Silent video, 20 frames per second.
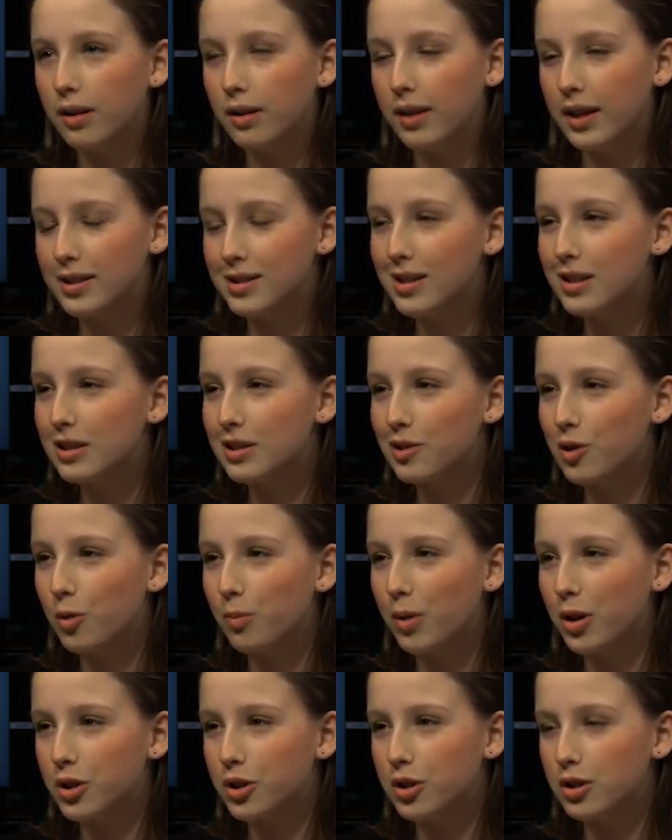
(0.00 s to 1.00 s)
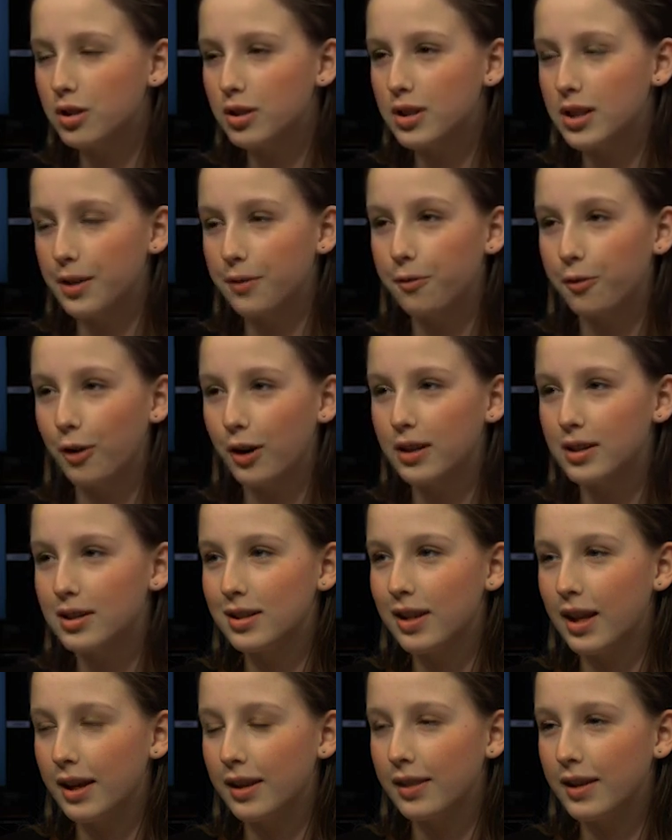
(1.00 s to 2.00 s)
this is so much
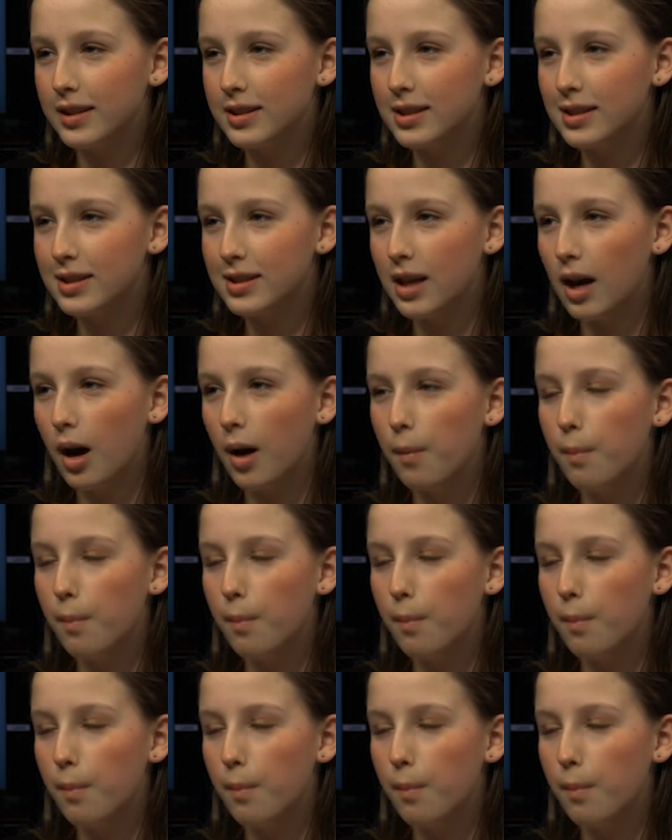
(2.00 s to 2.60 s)
different, like, this is